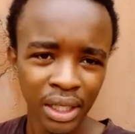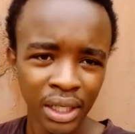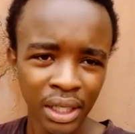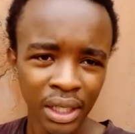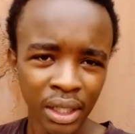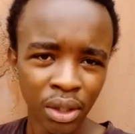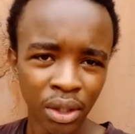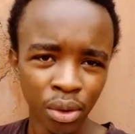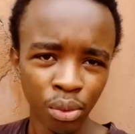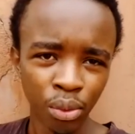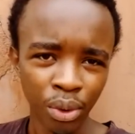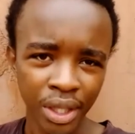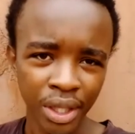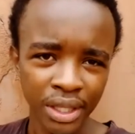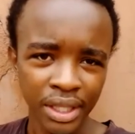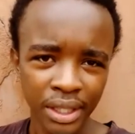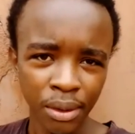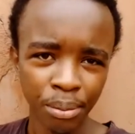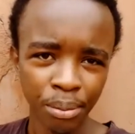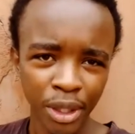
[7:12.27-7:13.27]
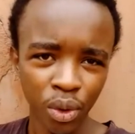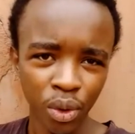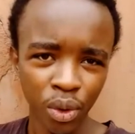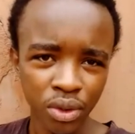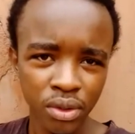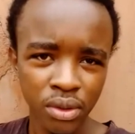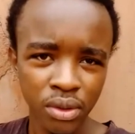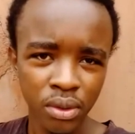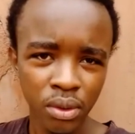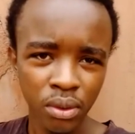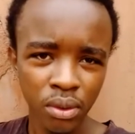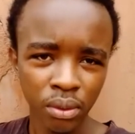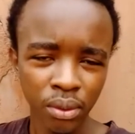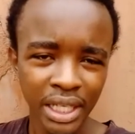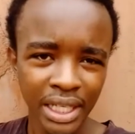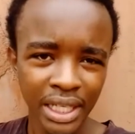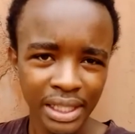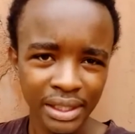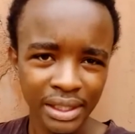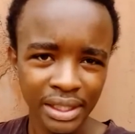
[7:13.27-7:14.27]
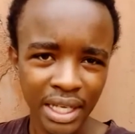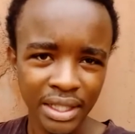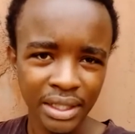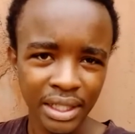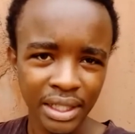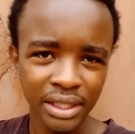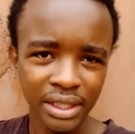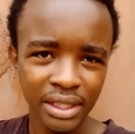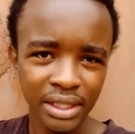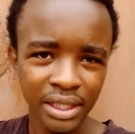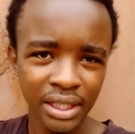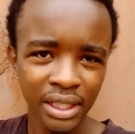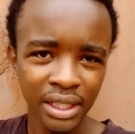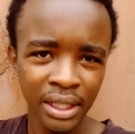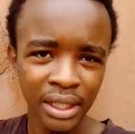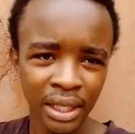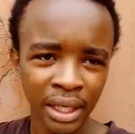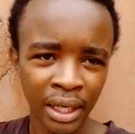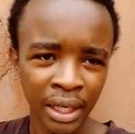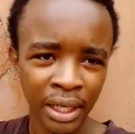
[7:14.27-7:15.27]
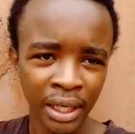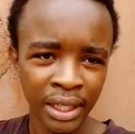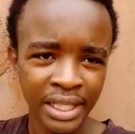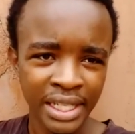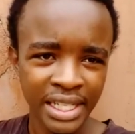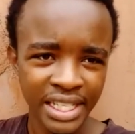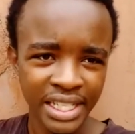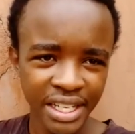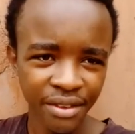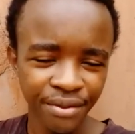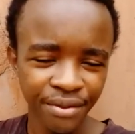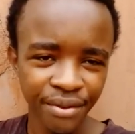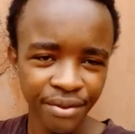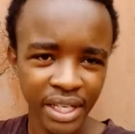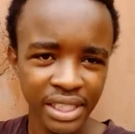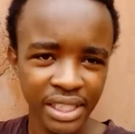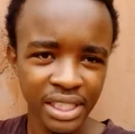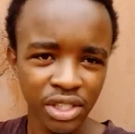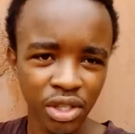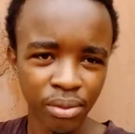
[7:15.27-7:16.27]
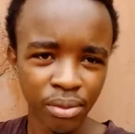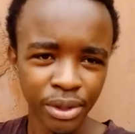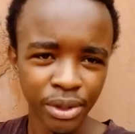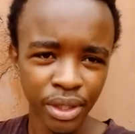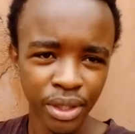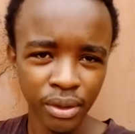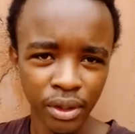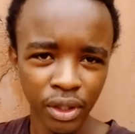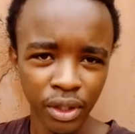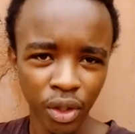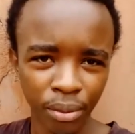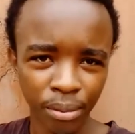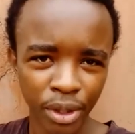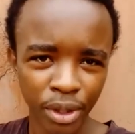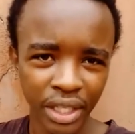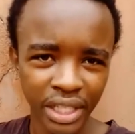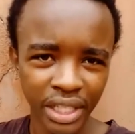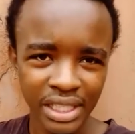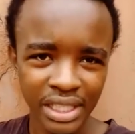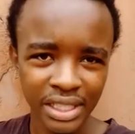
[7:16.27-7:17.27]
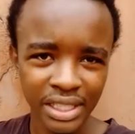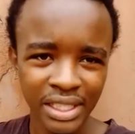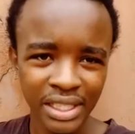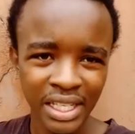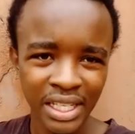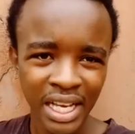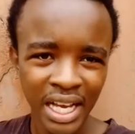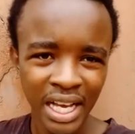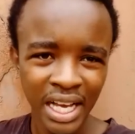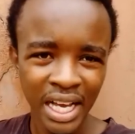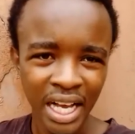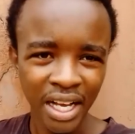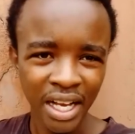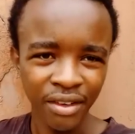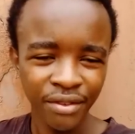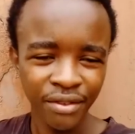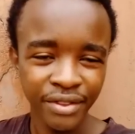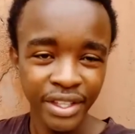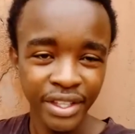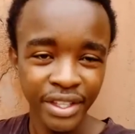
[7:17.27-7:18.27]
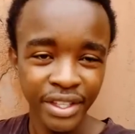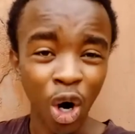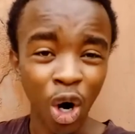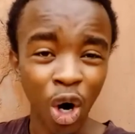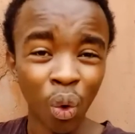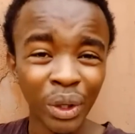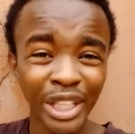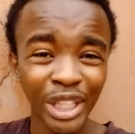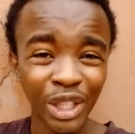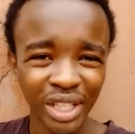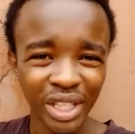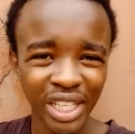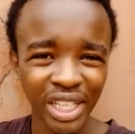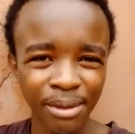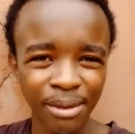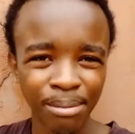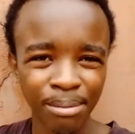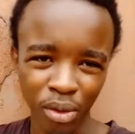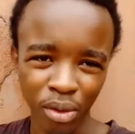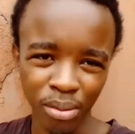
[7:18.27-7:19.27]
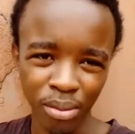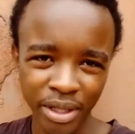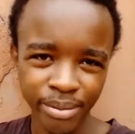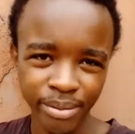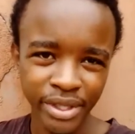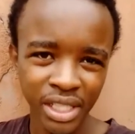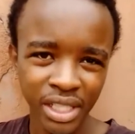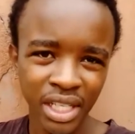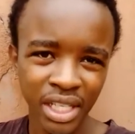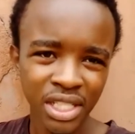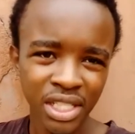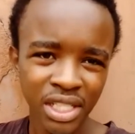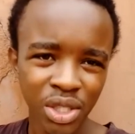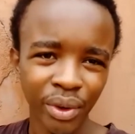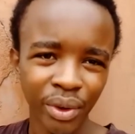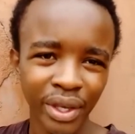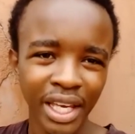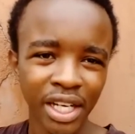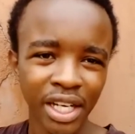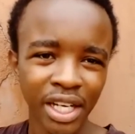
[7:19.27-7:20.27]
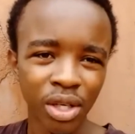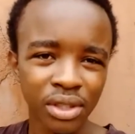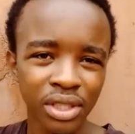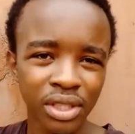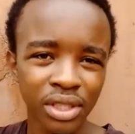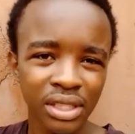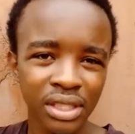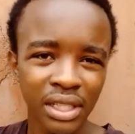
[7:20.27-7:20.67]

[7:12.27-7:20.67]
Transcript: with, because we understand that different communities have their own unique problems. So we cannot